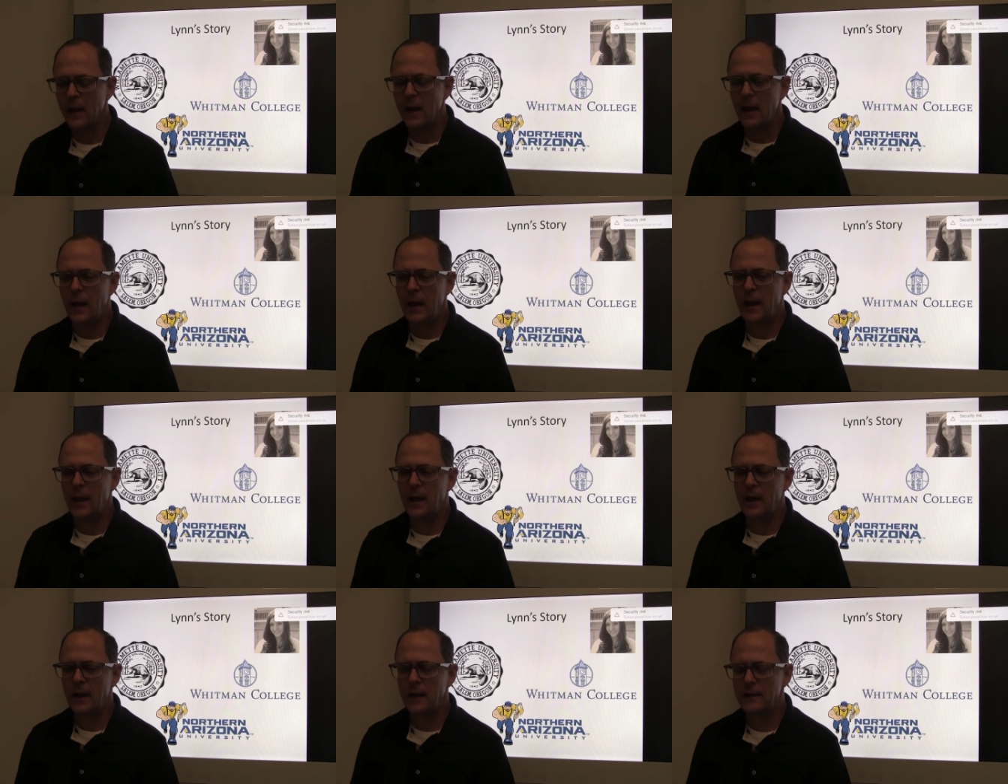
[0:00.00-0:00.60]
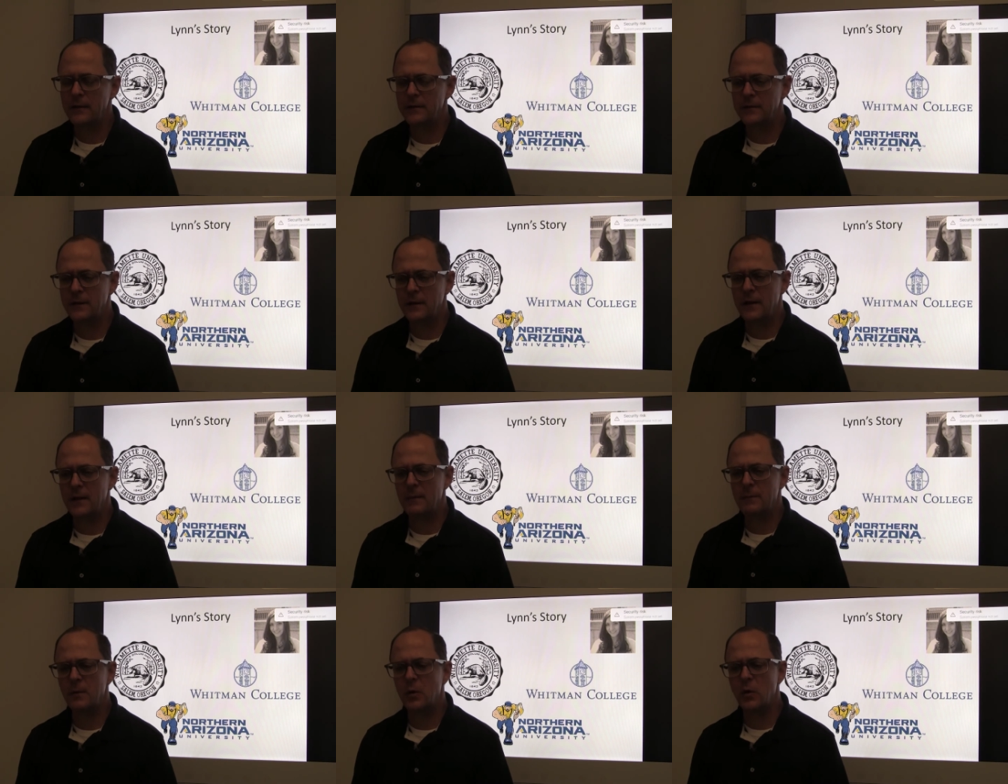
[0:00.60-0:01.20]
And
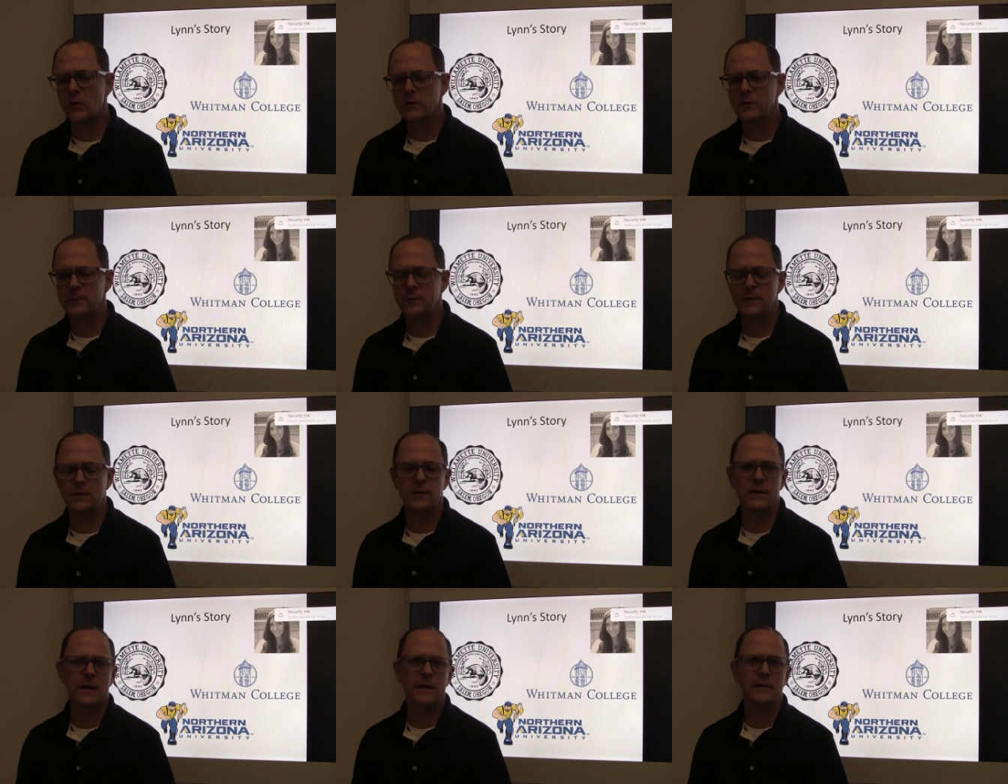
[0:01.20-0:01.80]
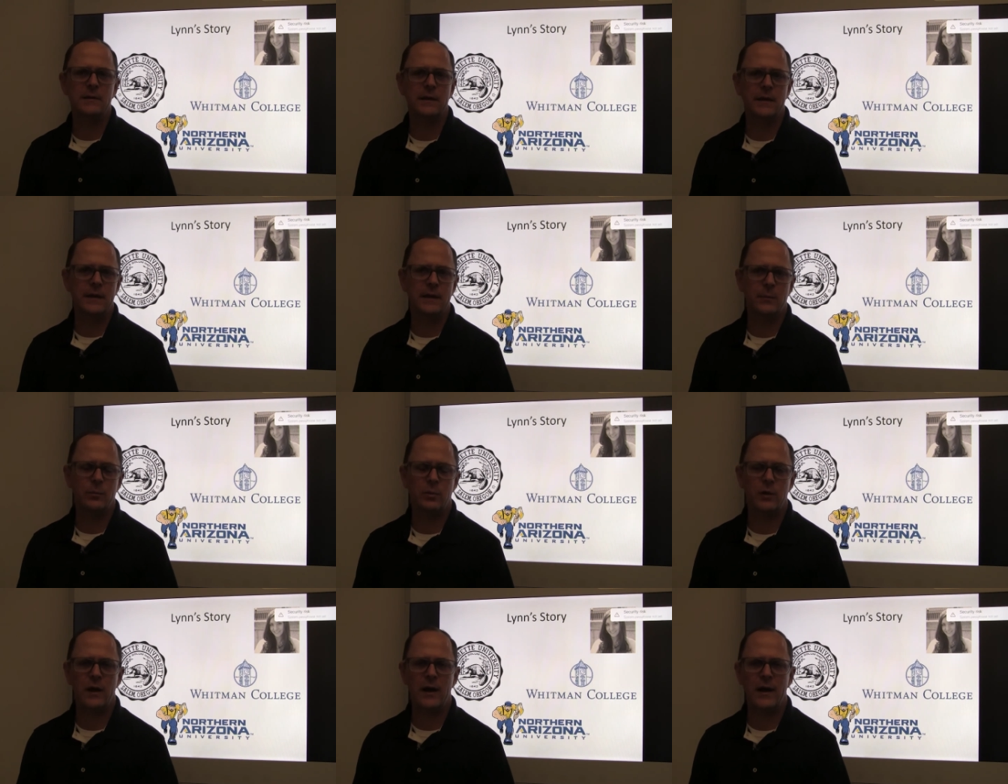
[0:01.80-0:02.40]
ultimately, Lynn
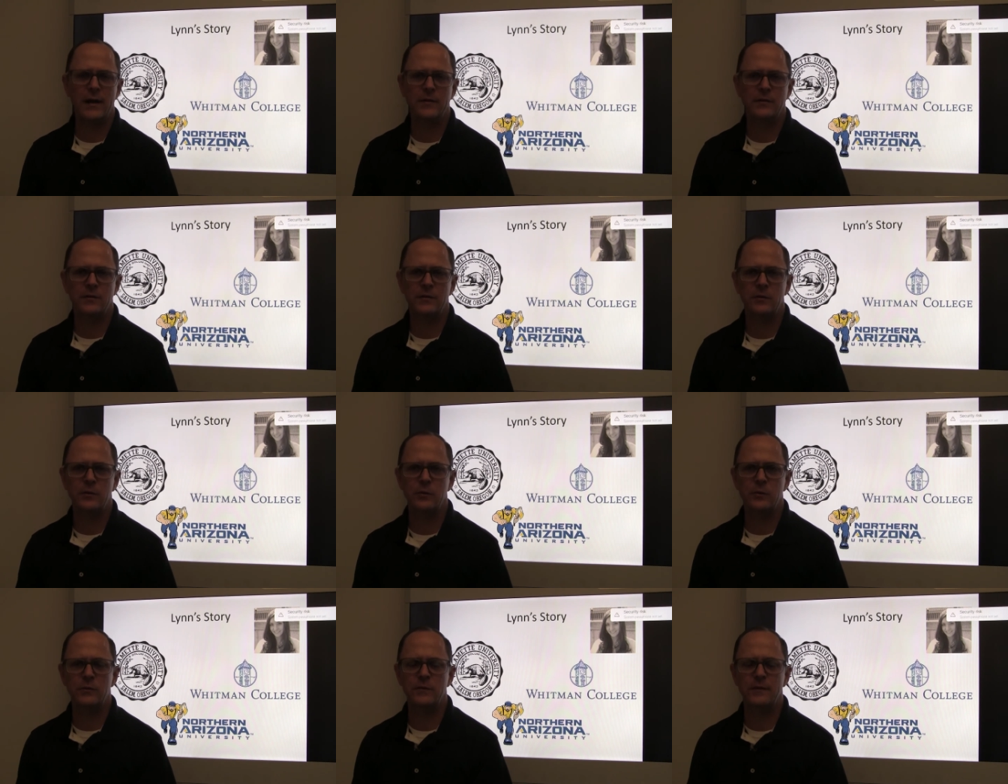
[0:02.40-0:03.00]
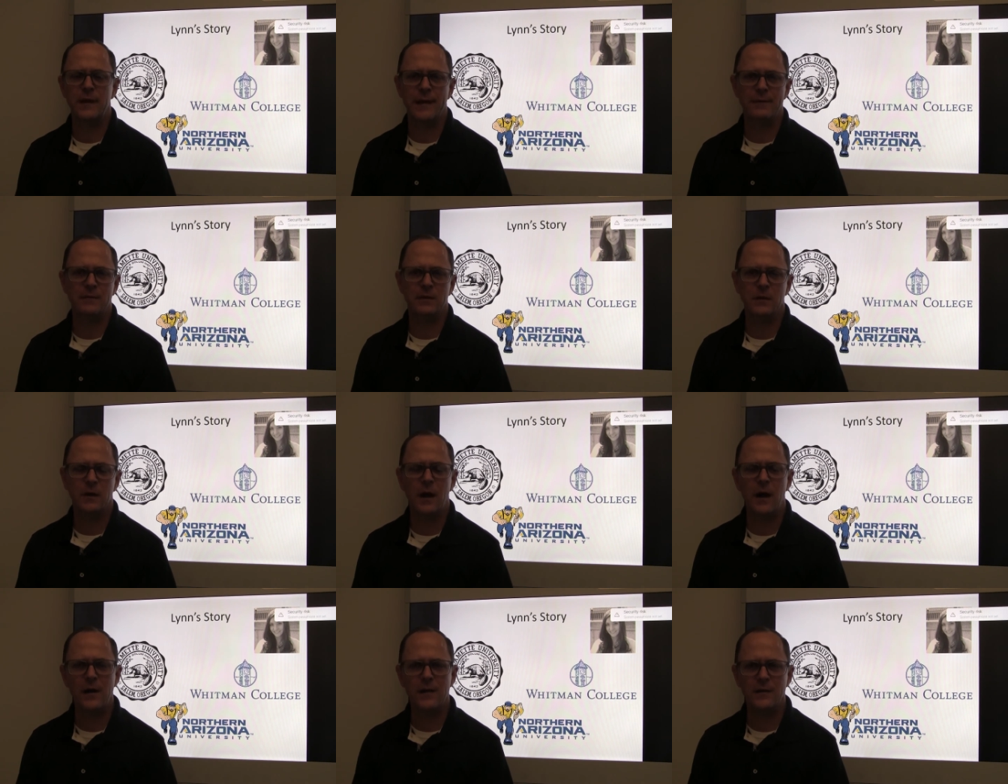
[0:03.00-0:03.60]
applied to 7
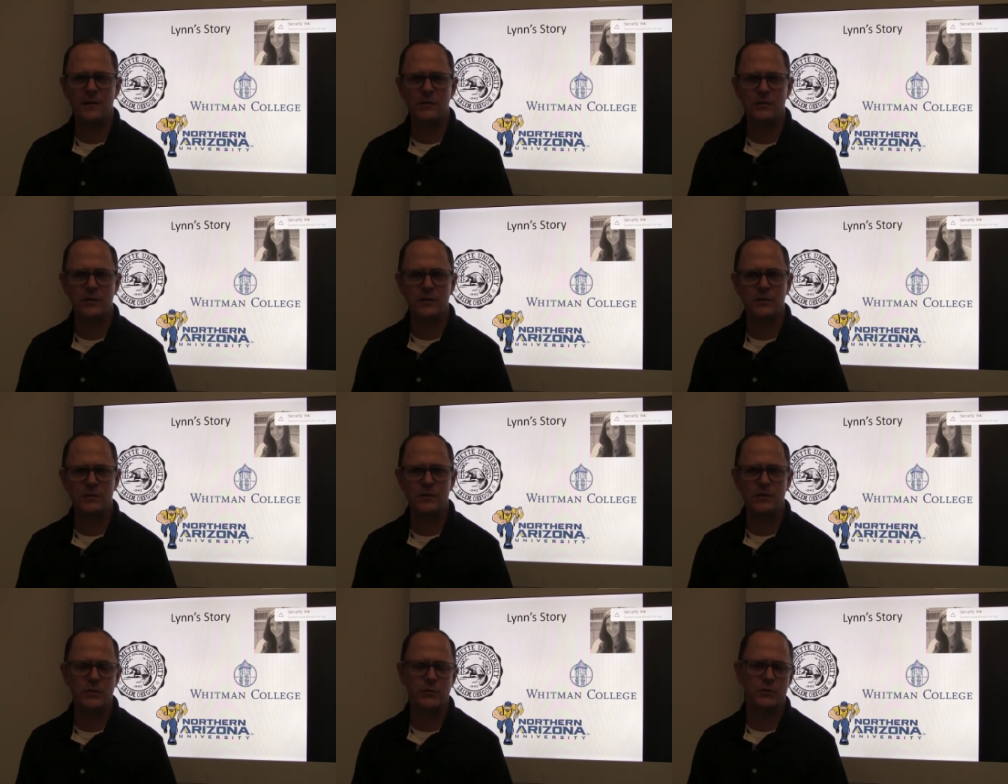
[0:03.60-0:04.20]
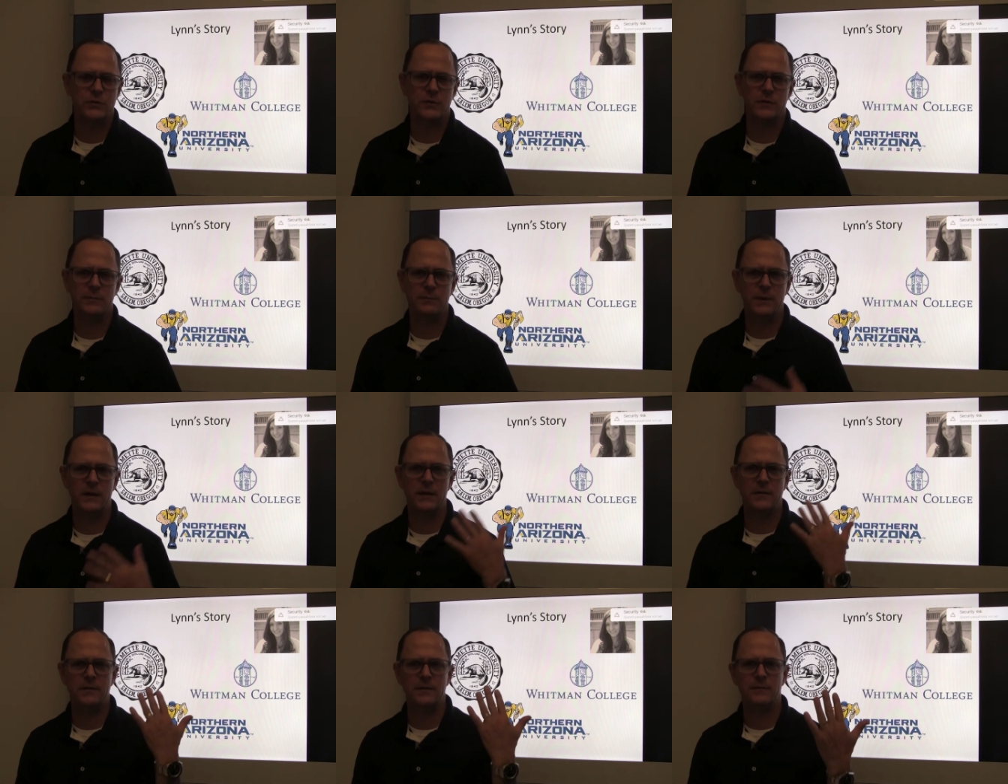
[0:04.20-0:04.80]
colleges. She was
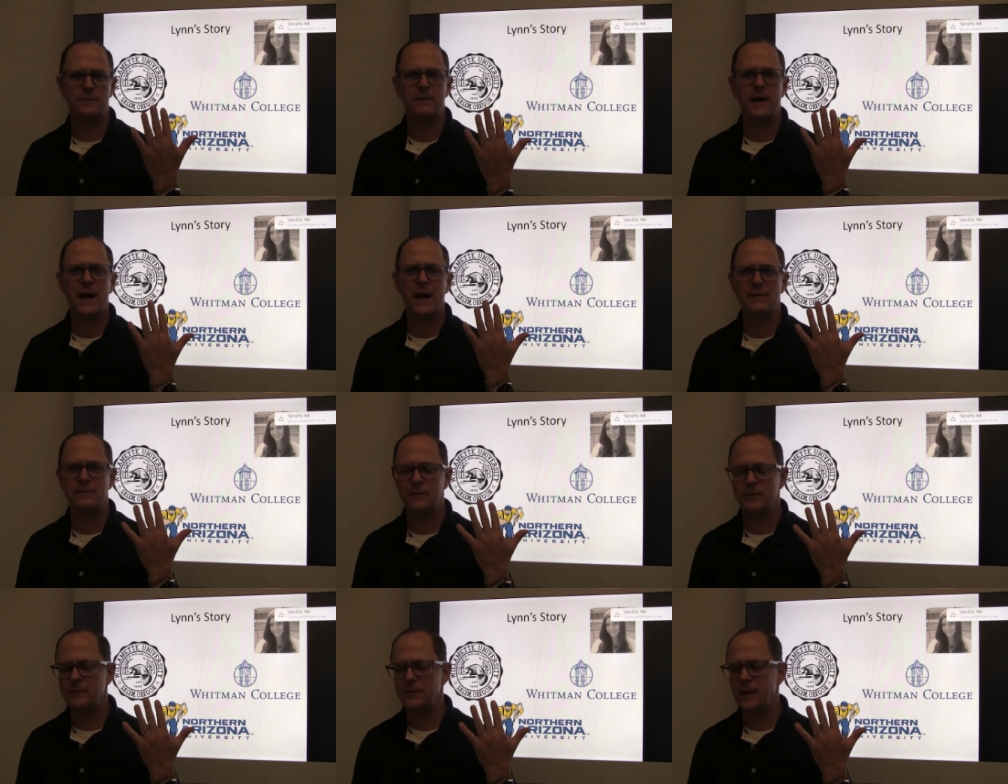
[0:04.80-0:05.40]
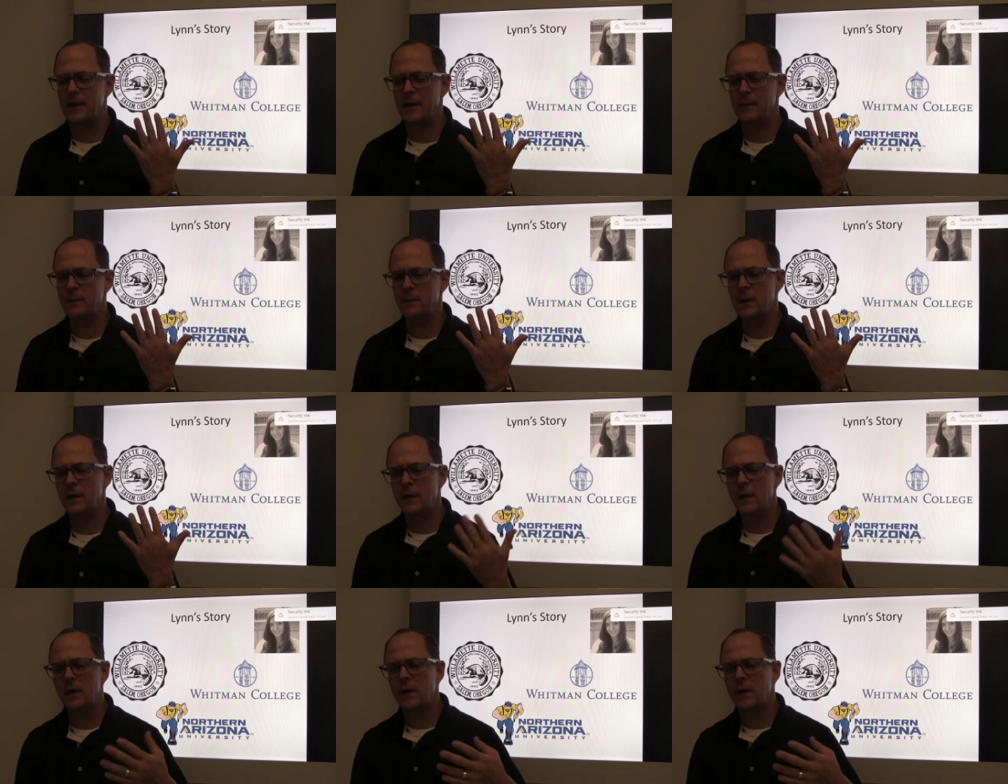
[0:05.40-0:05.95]
admitted to 5 of them.